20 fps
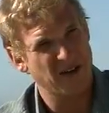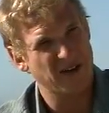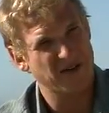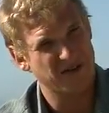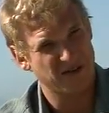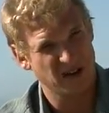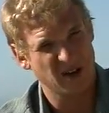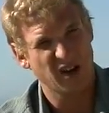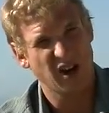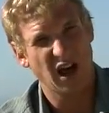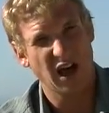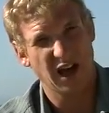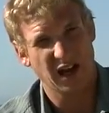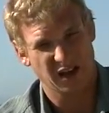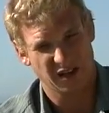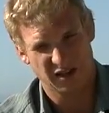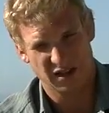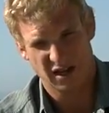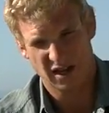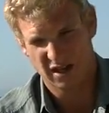I feel like
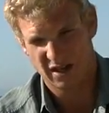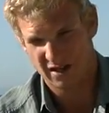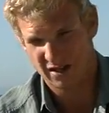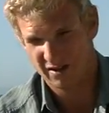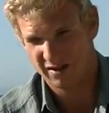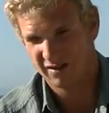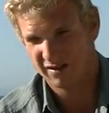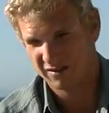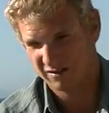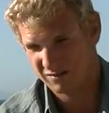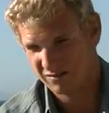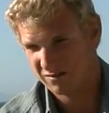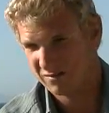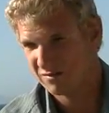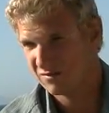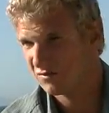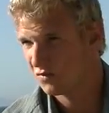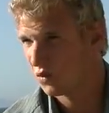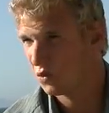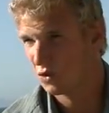they
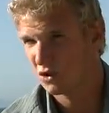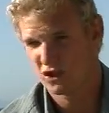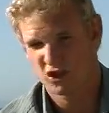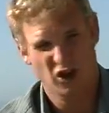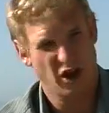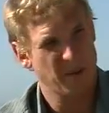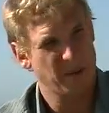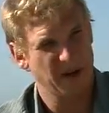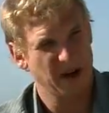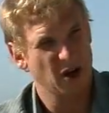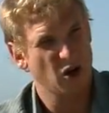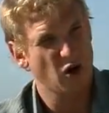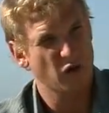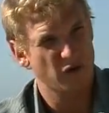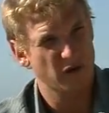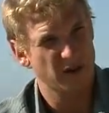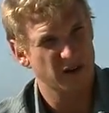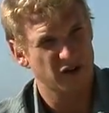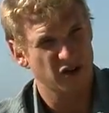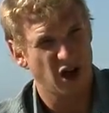were jumping
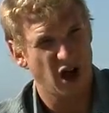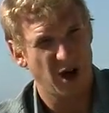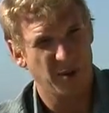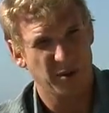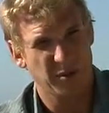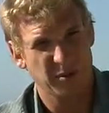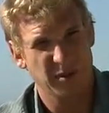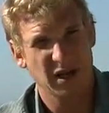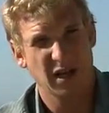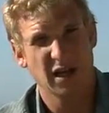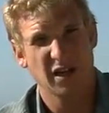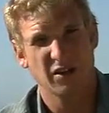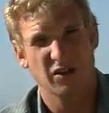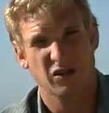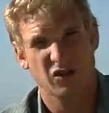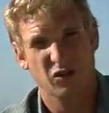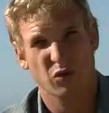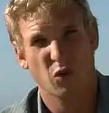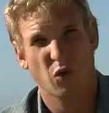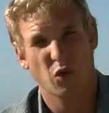over the top of me and
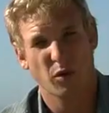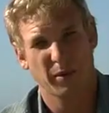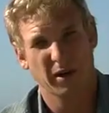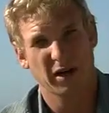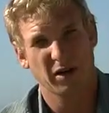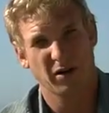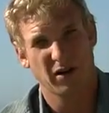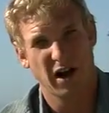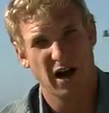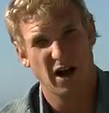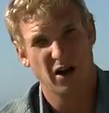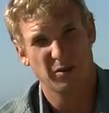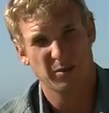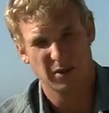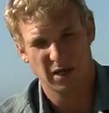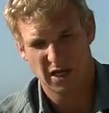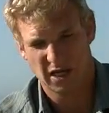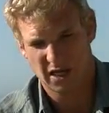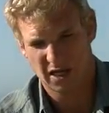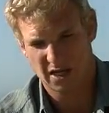swarming around
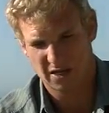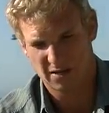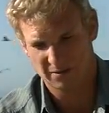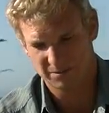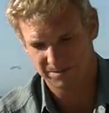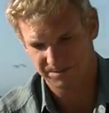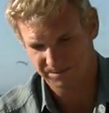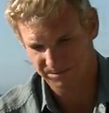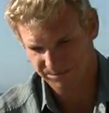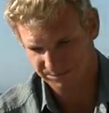me, and